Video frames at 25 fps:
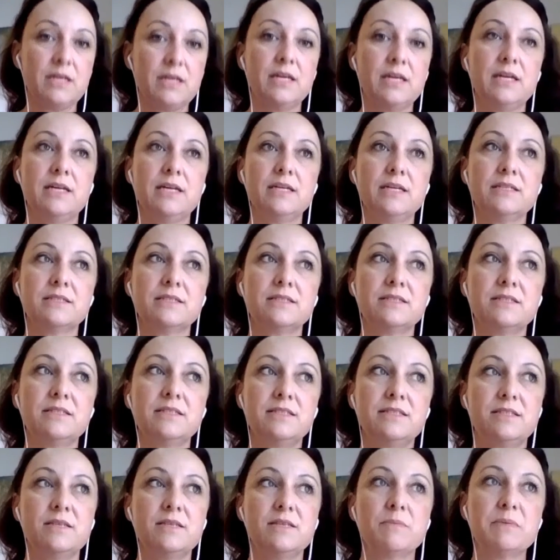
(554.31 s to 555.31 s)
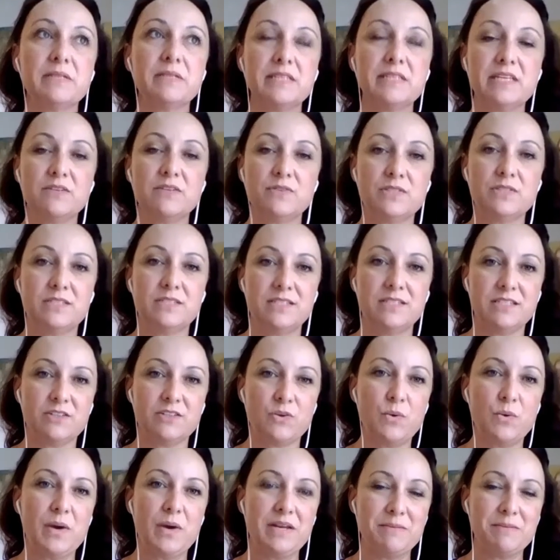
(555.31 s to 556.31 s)
the beliefs
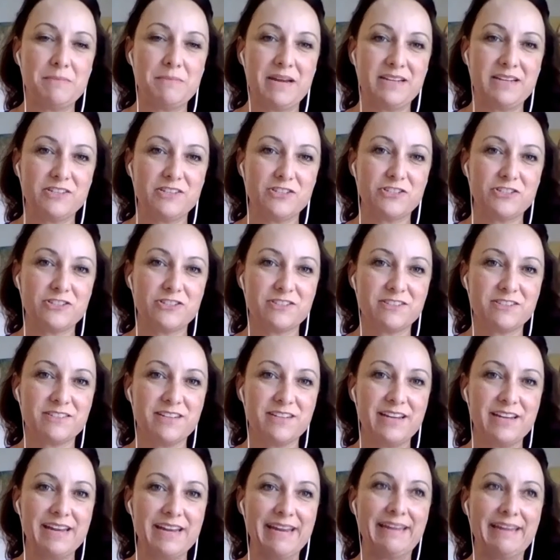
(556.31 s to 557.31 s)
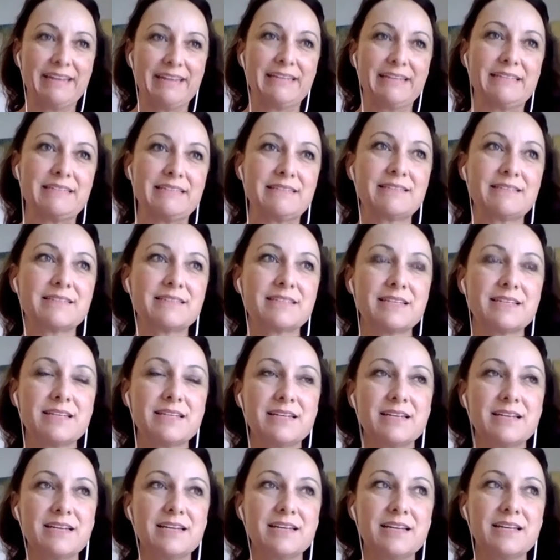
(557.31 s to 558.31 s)
didn't quite mesh, and
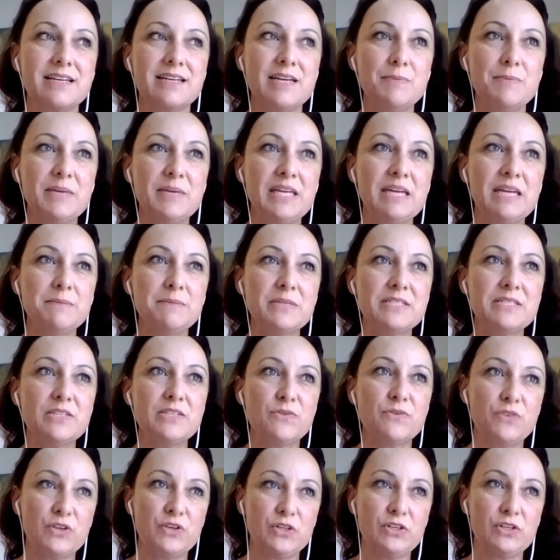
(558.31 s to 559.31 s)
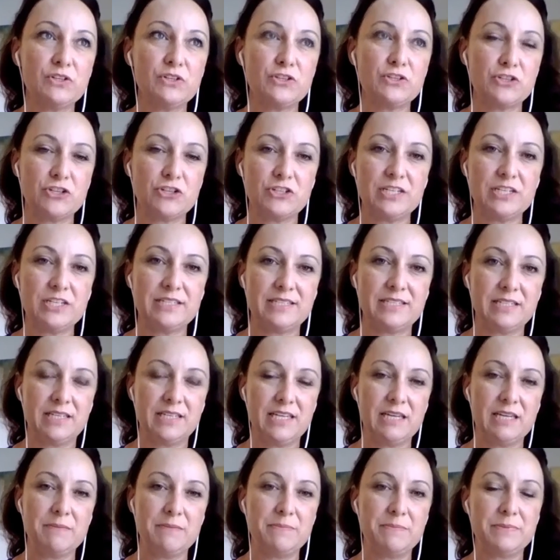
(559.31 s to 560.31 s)
it became a difficult journey to
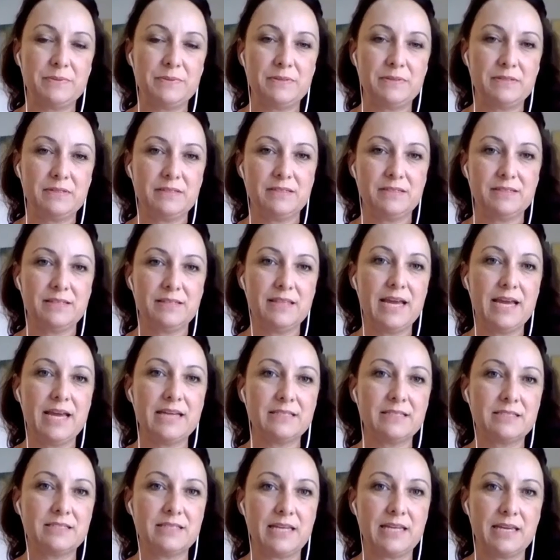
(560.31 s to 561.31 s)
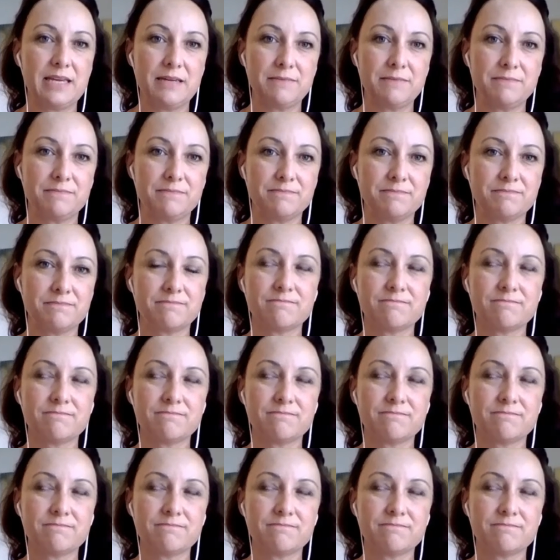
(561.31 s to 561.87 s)
keep that same,